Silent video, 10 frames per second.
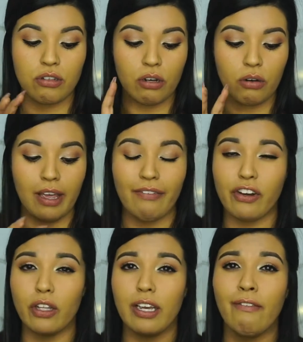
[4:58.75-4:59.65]
So if
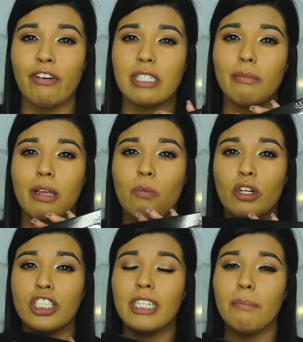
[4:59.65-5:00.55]
you're looking for something
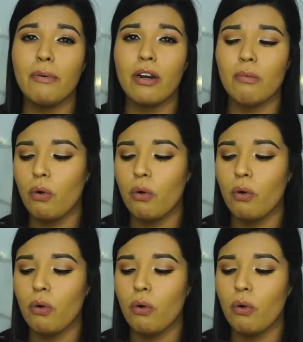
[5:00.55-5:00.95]
more cheaper,